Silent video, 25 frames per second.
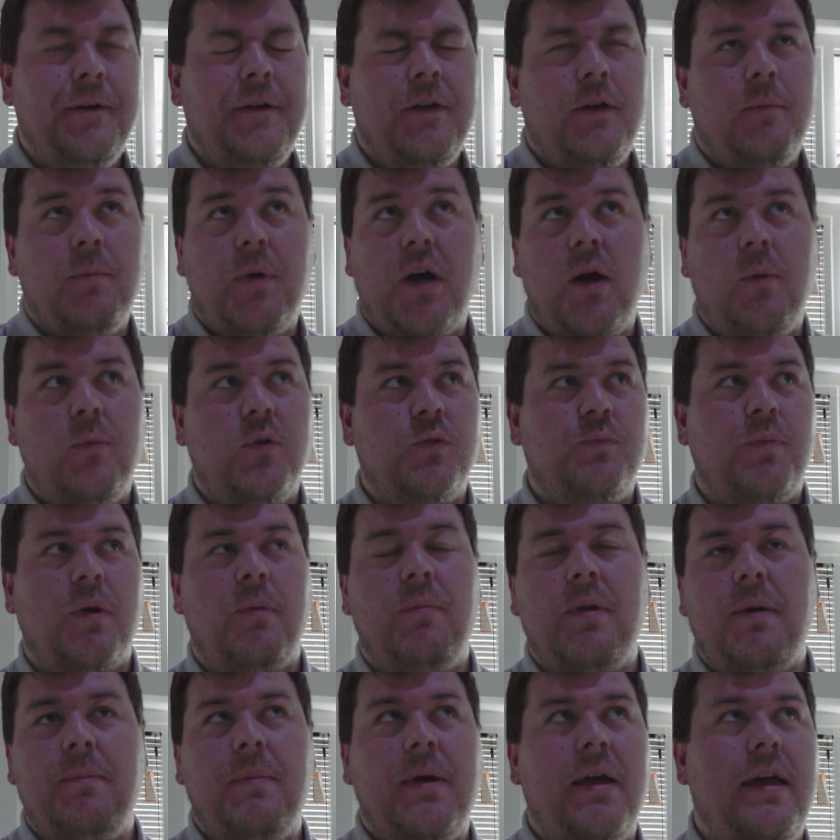Mine was
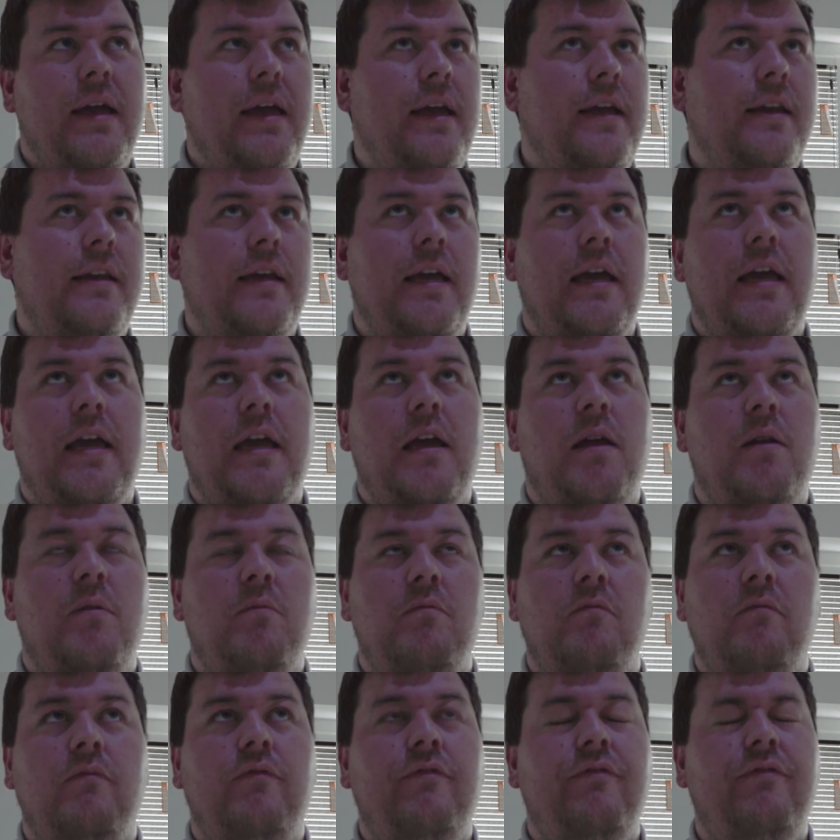probably made
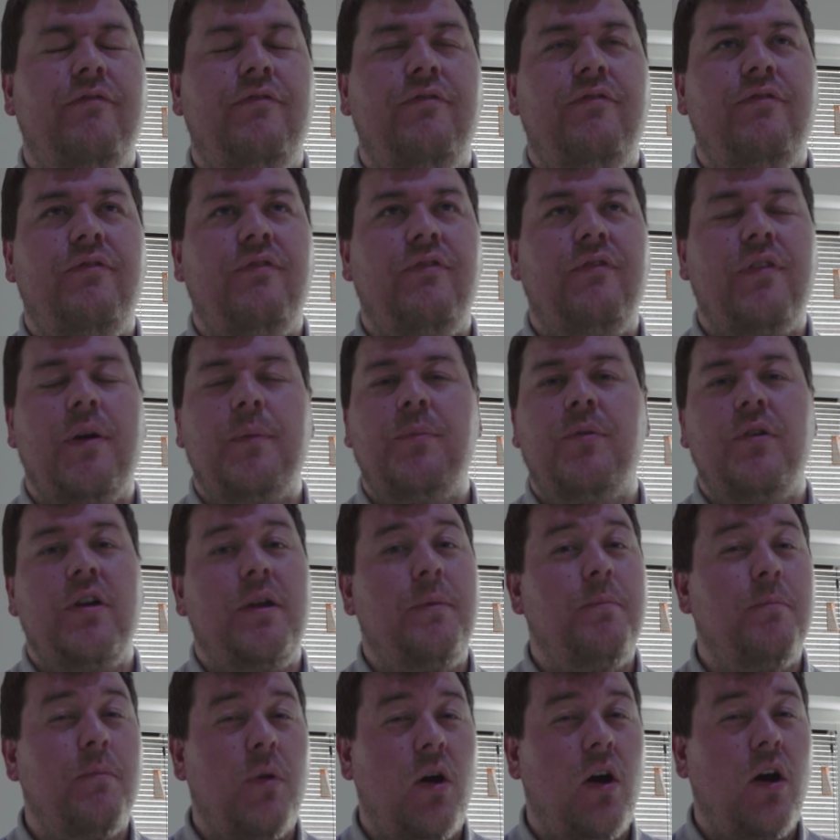in
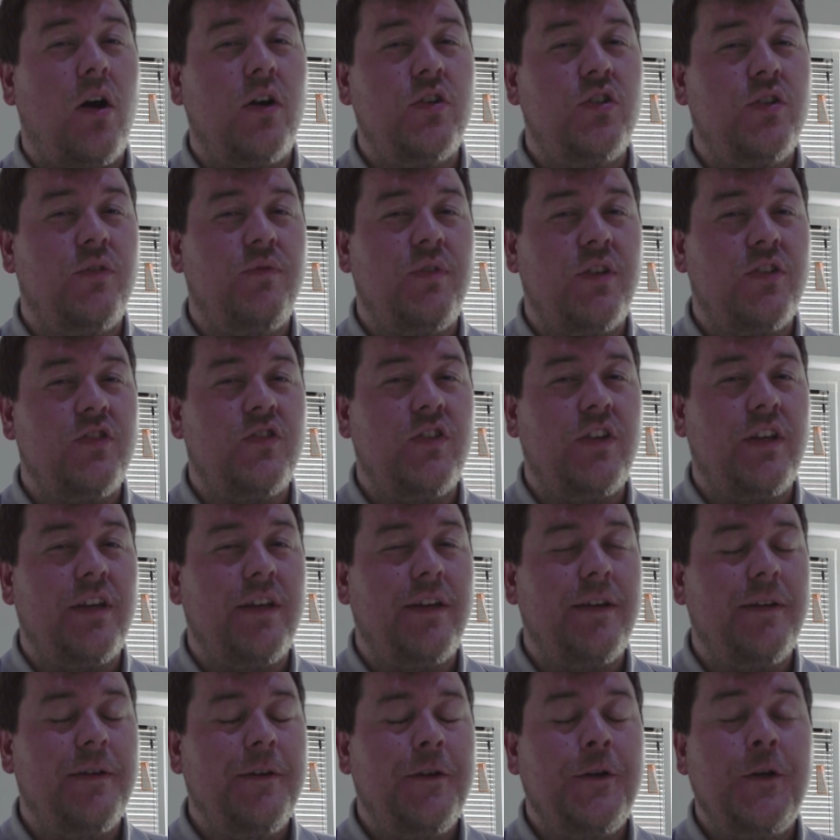February, March of this
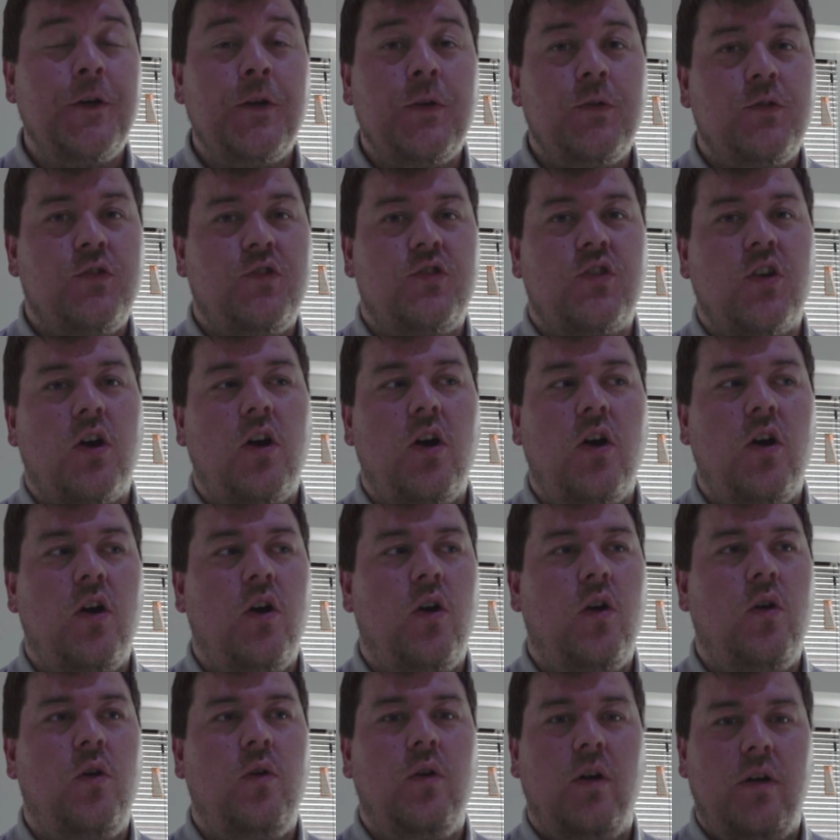year.
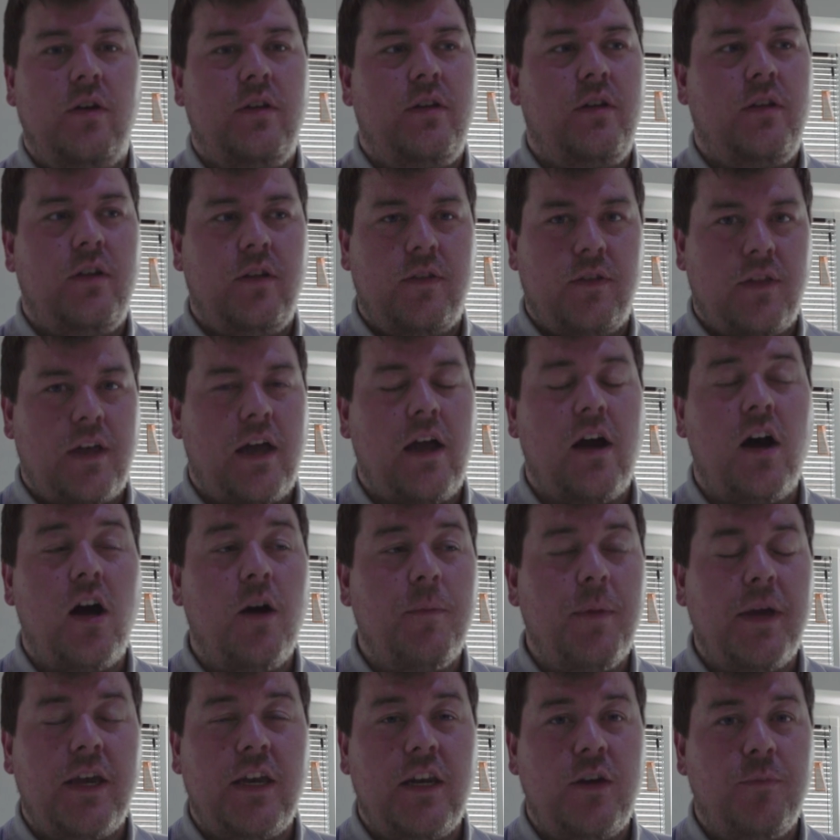So they
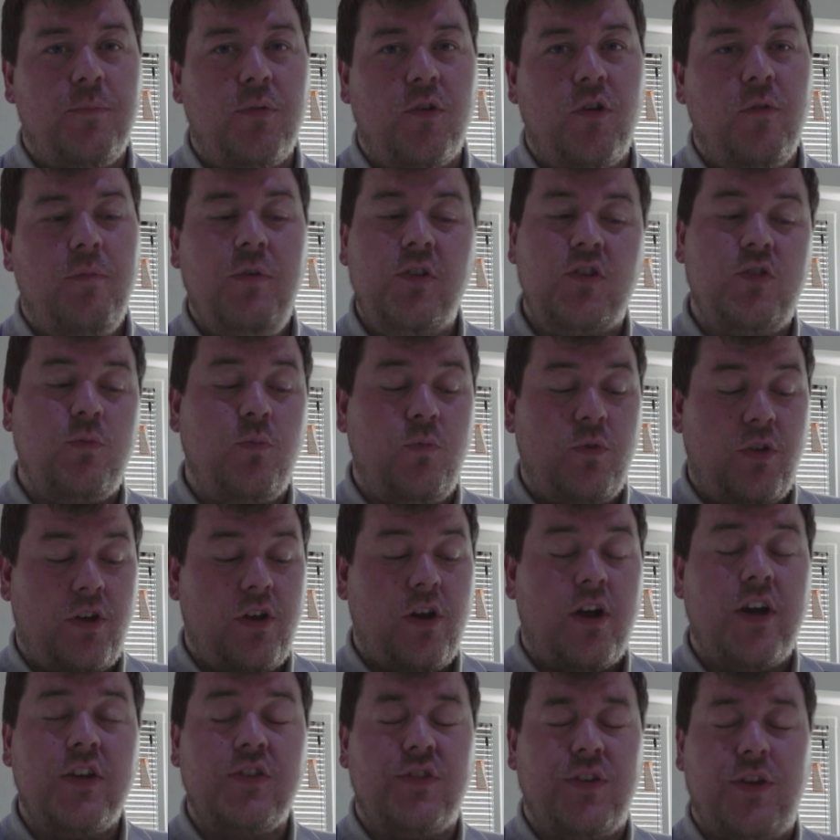are making improvements. The
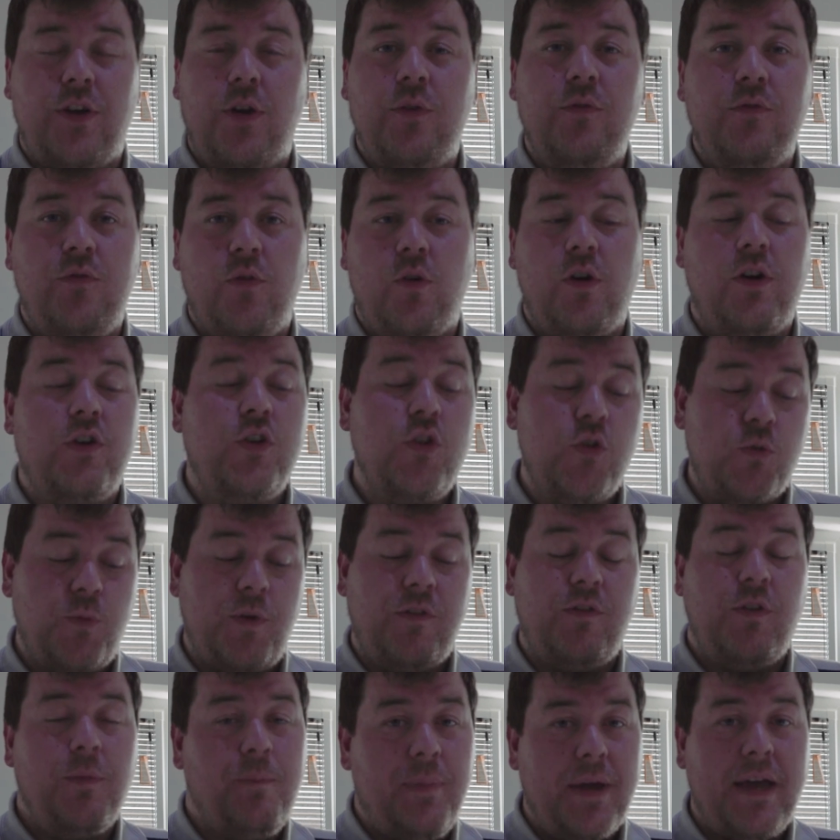guys that own four hundreds,
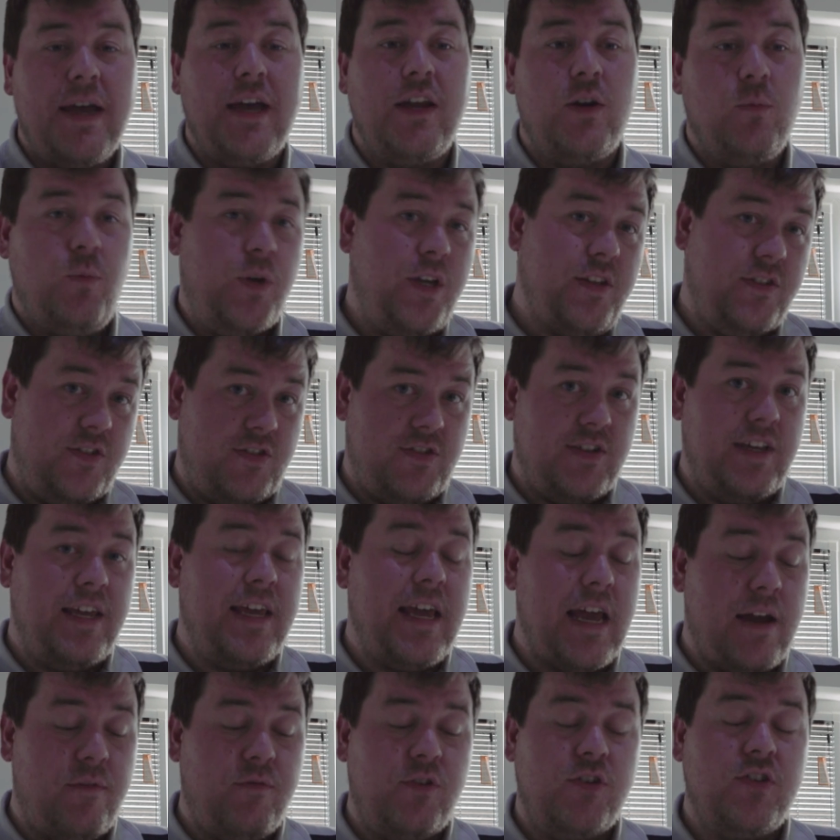we've compared, and we can
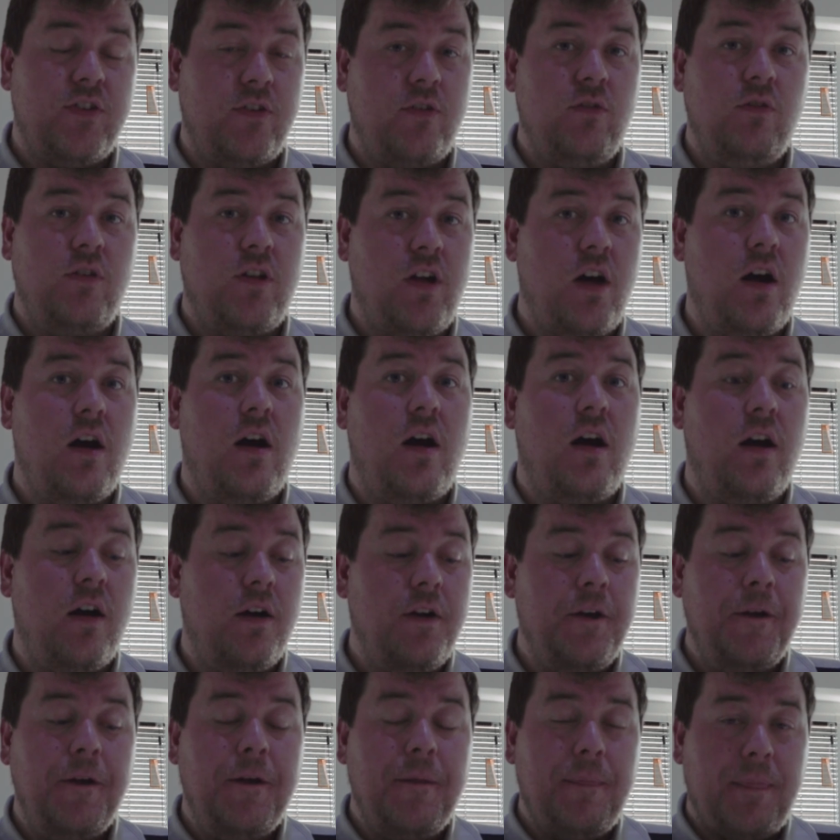see every single car,
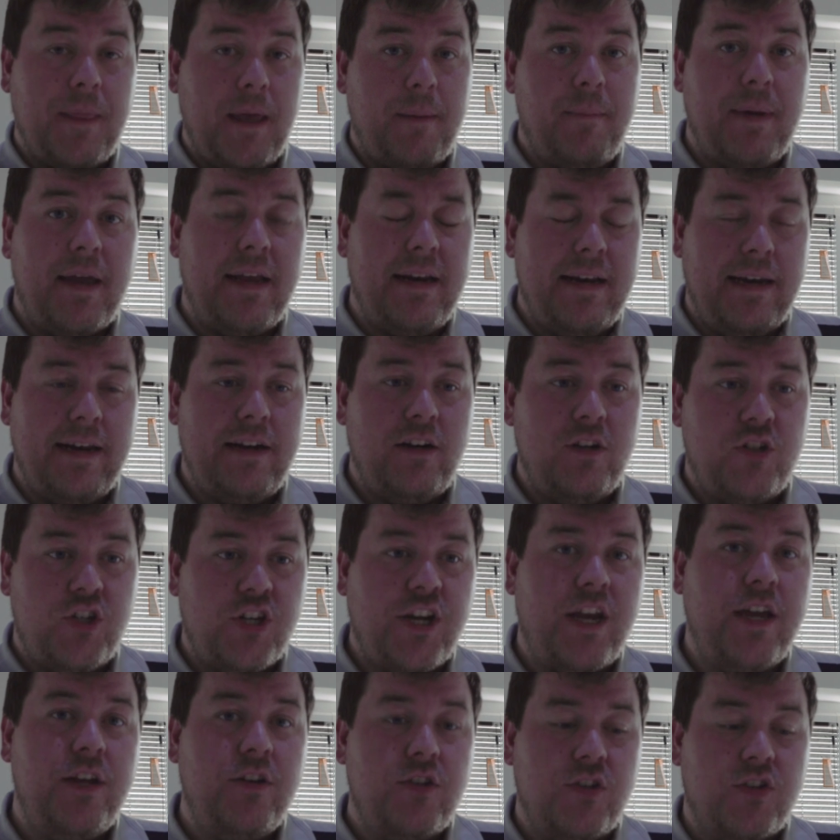they make little
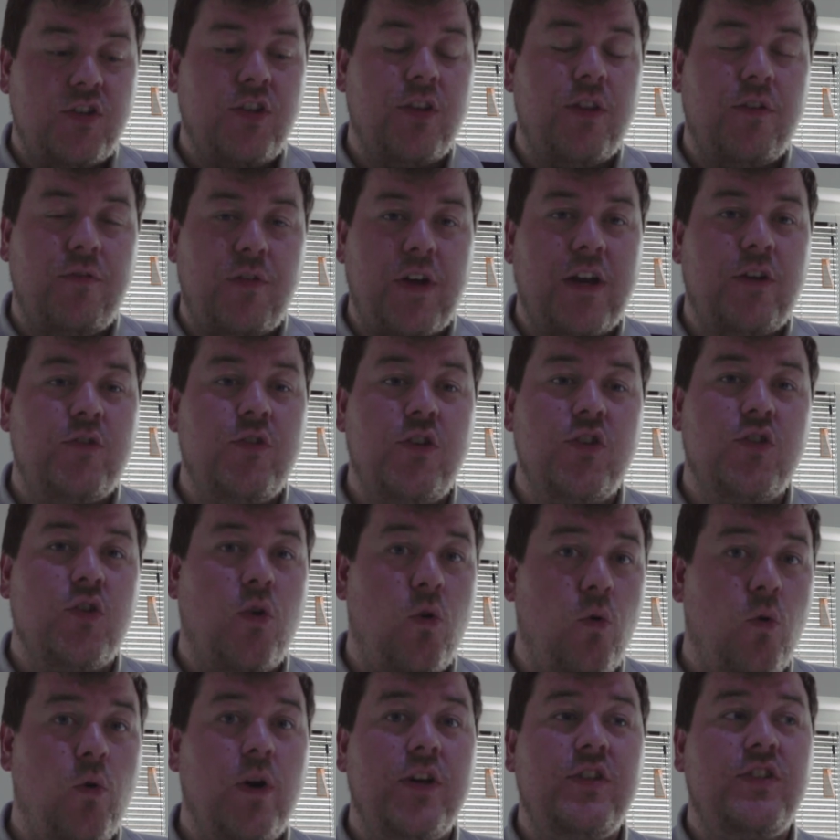changes. You know, the factory is
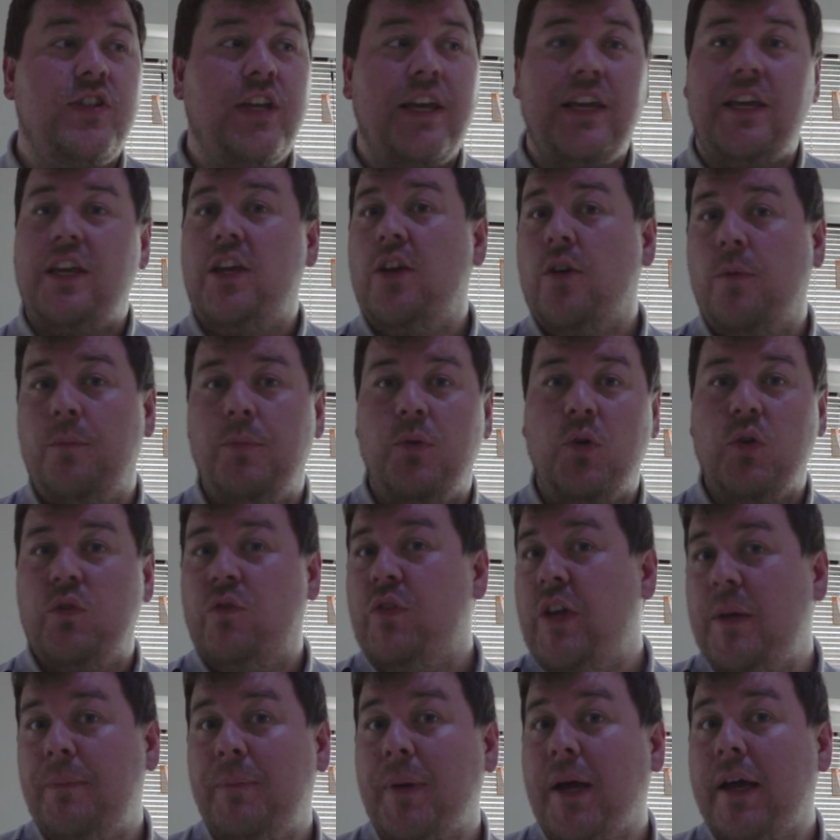always taking on board
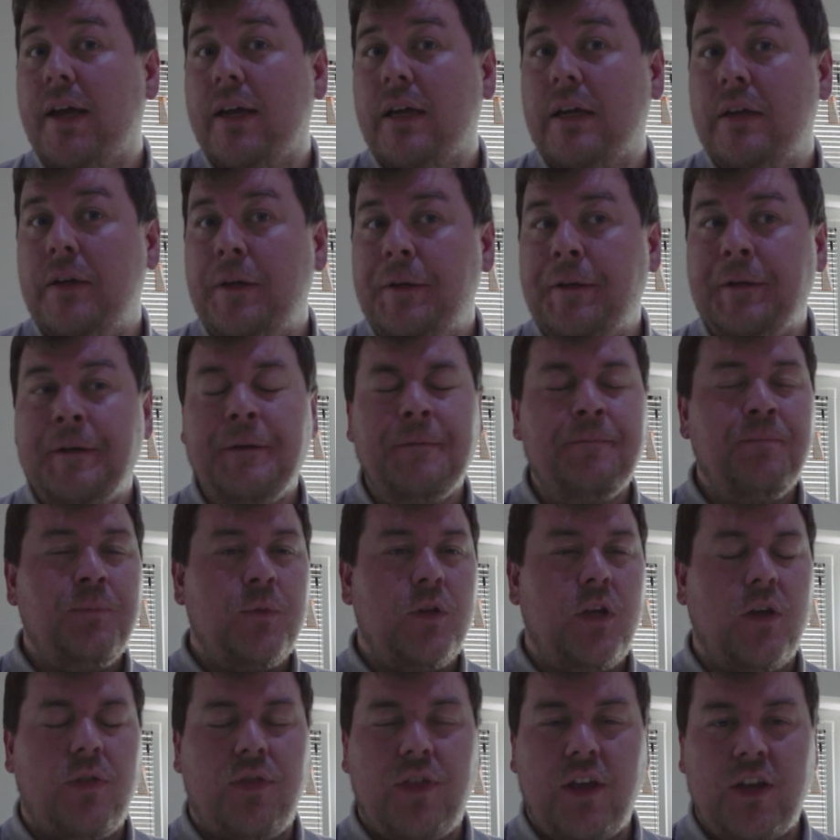feedback.
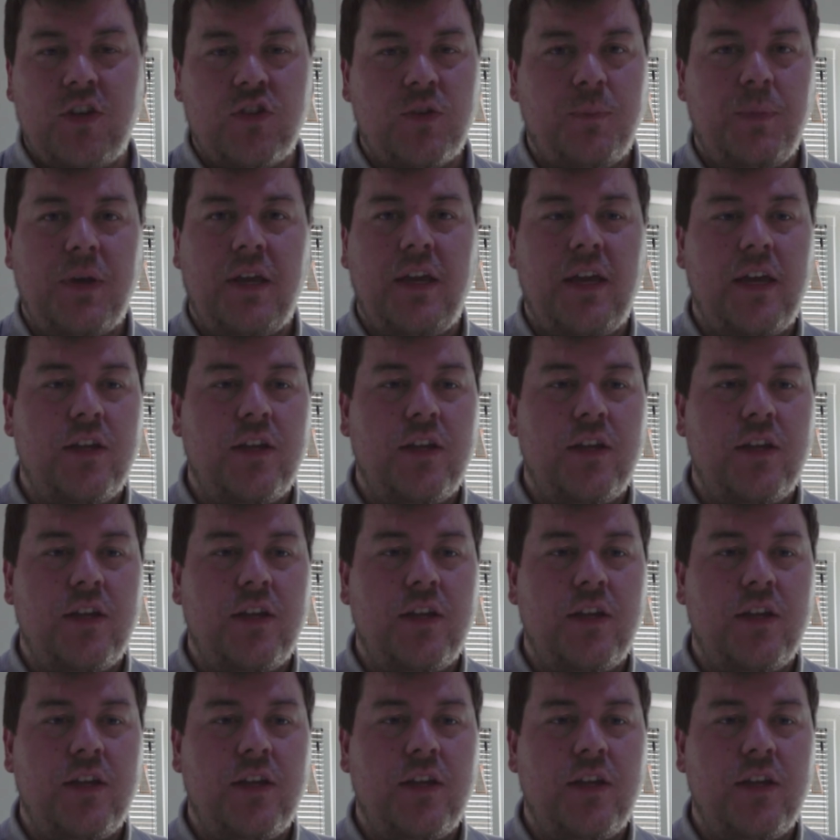Yet things are being